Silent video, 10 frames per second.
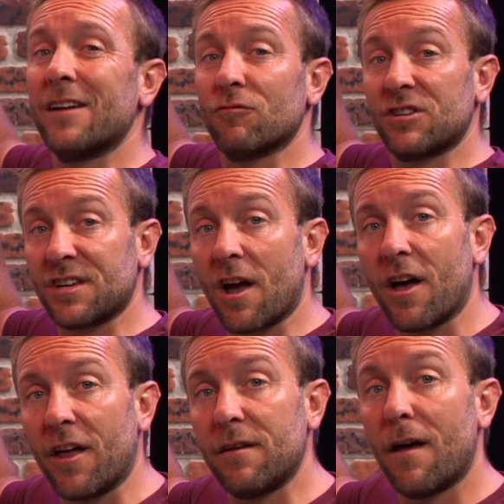and
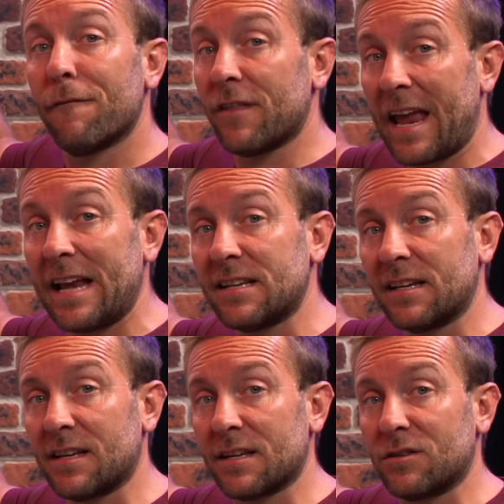return for the
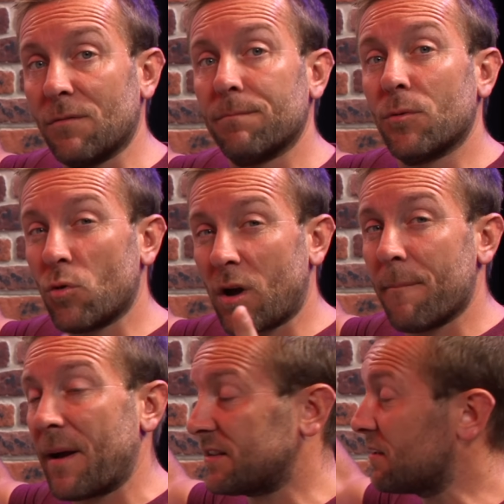heating system, but we'll
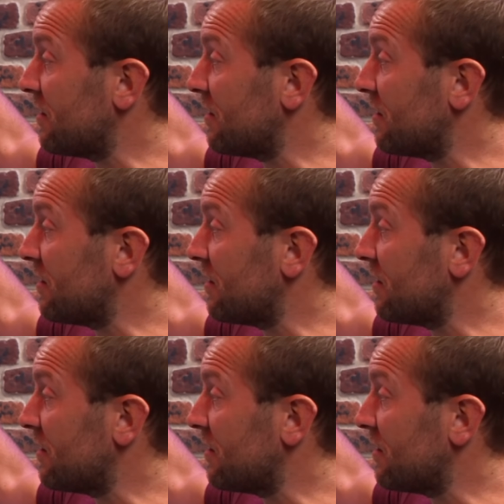come back to